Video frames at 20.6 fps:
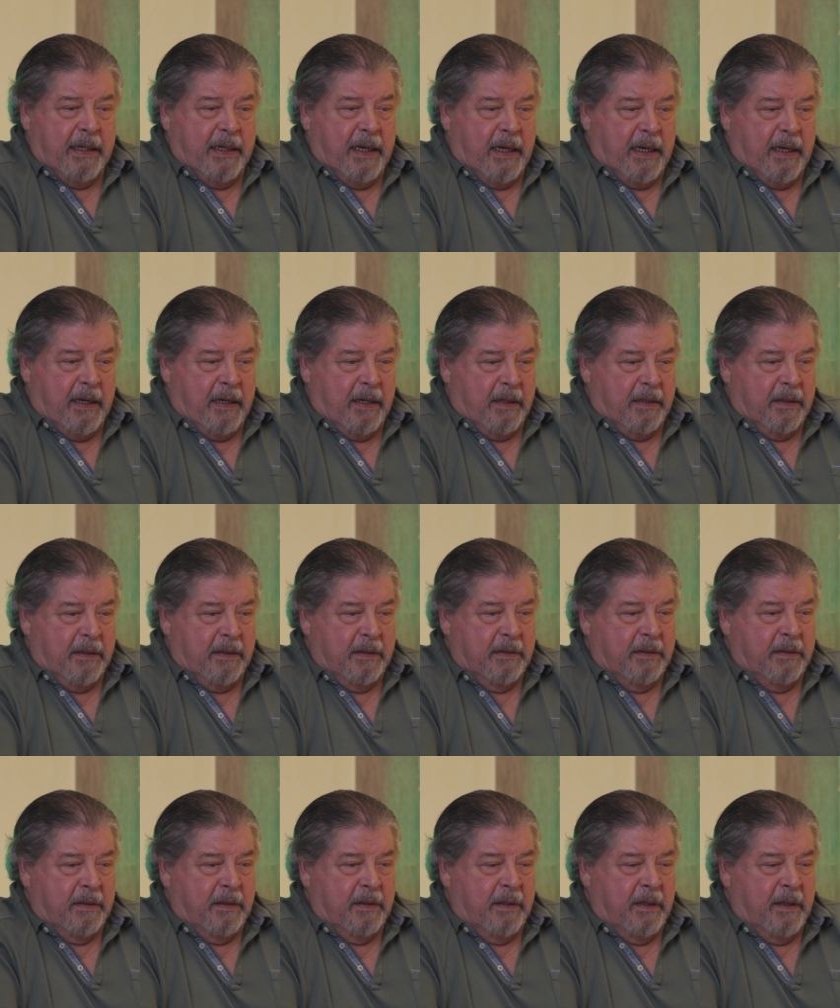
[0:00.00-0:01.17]
uh,
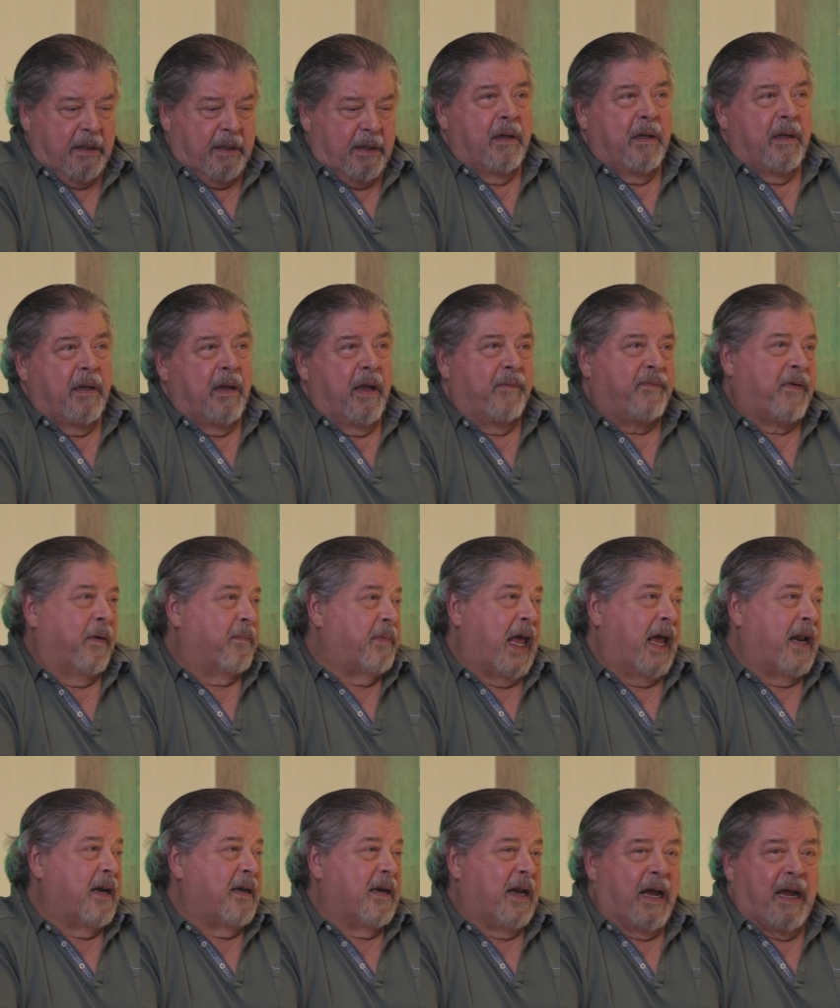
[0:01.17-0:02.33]
from
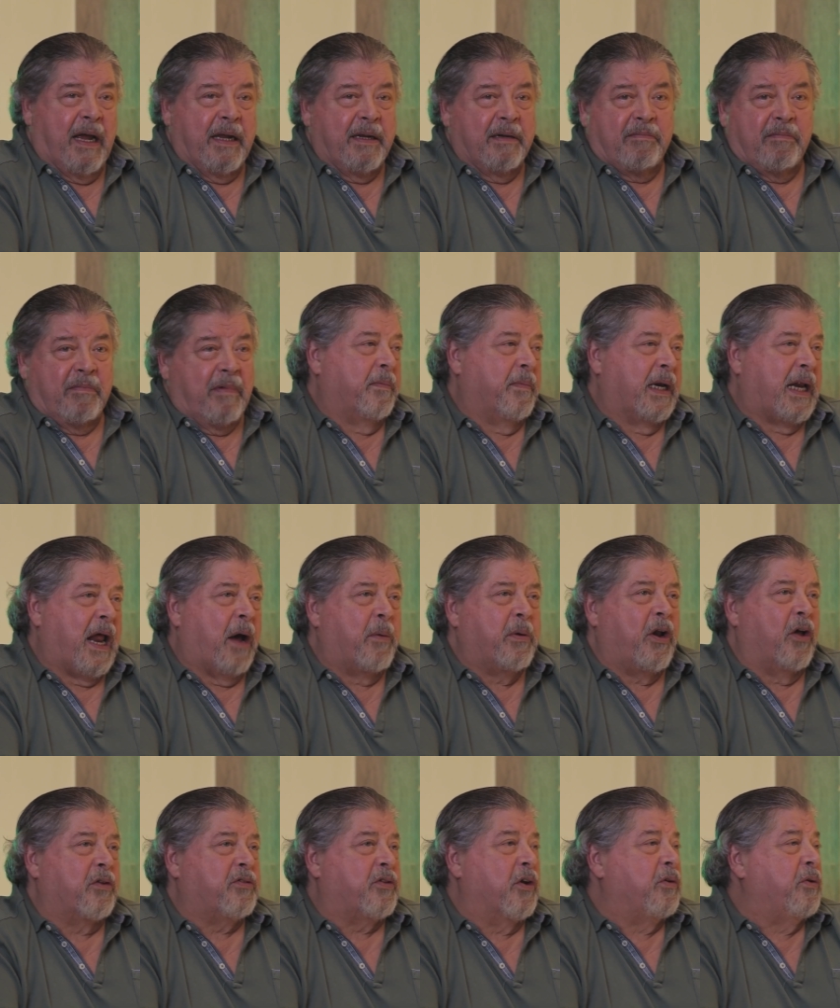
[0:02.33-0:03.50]
then, I but I would
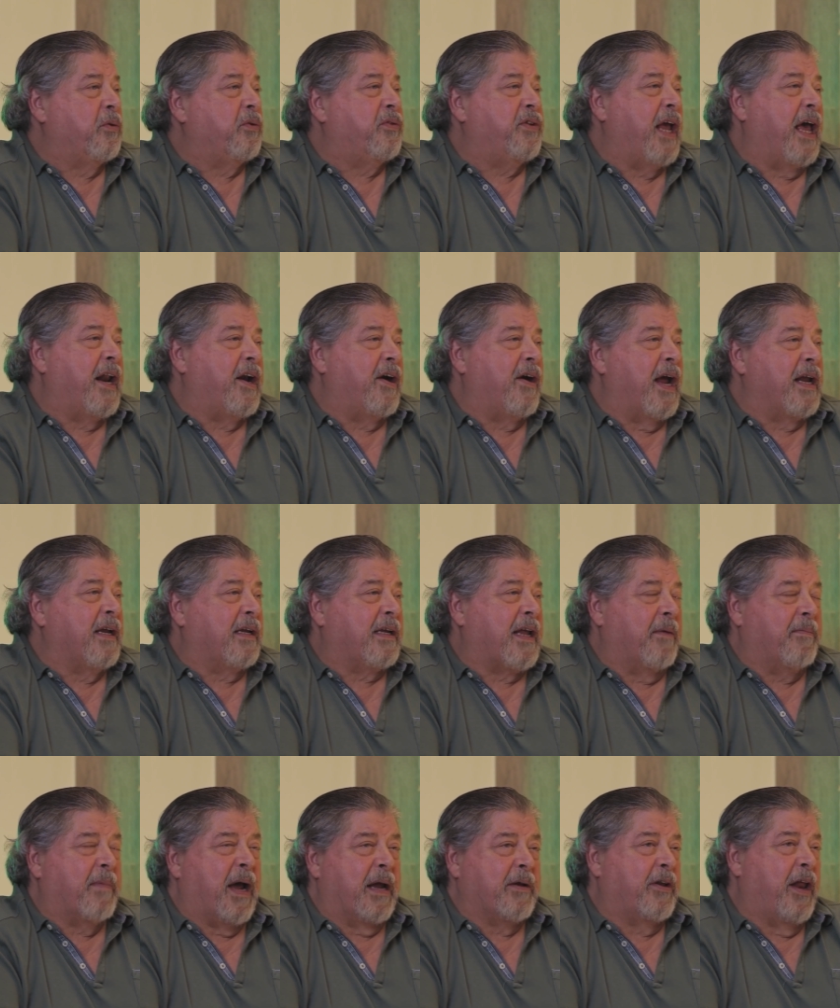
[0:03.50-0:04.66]
also do theater. I
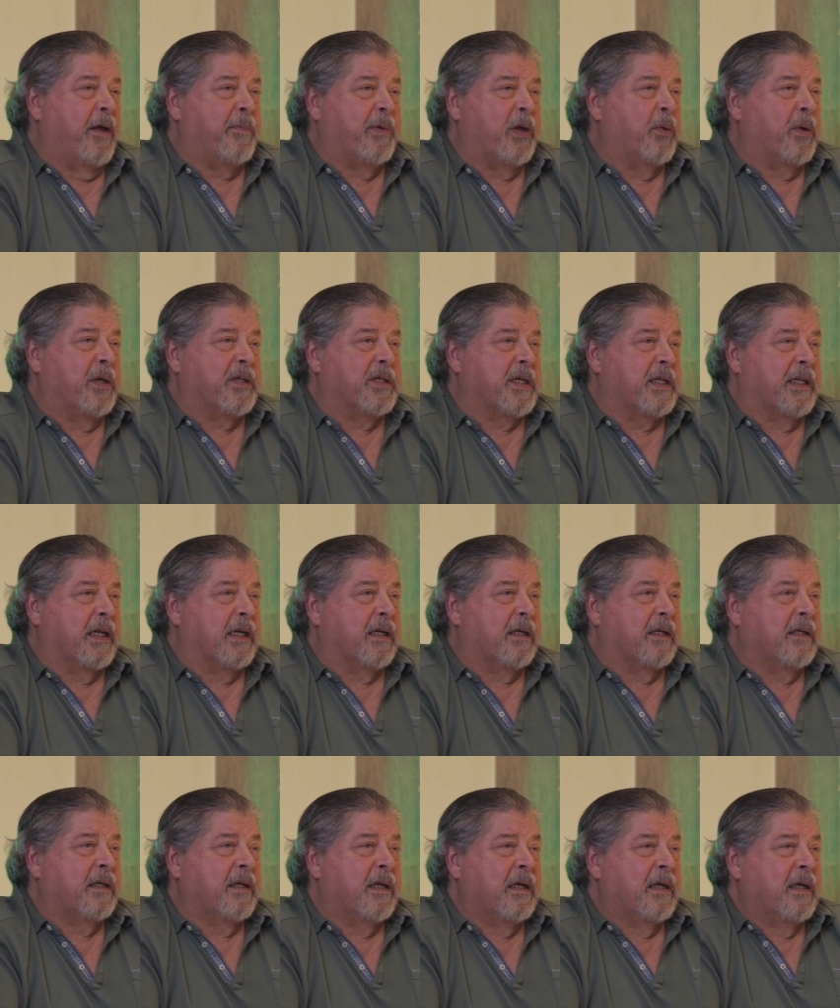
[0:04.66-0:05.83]
My debut was in the
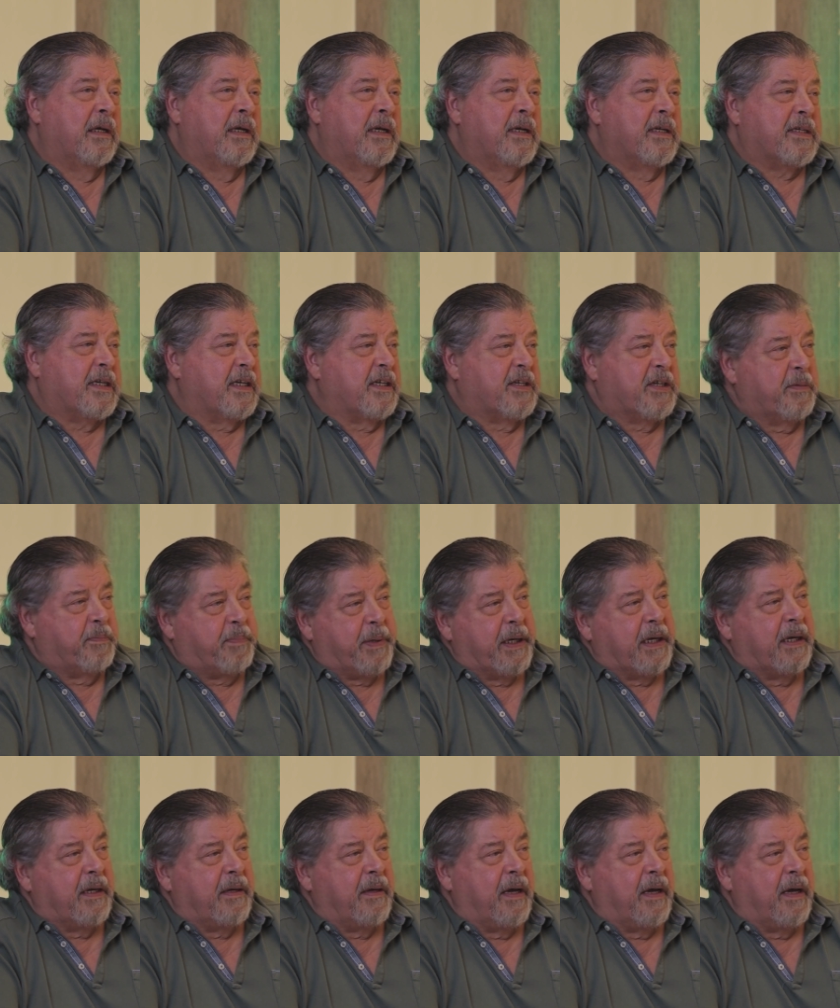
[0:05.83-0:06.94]
C C P, mm.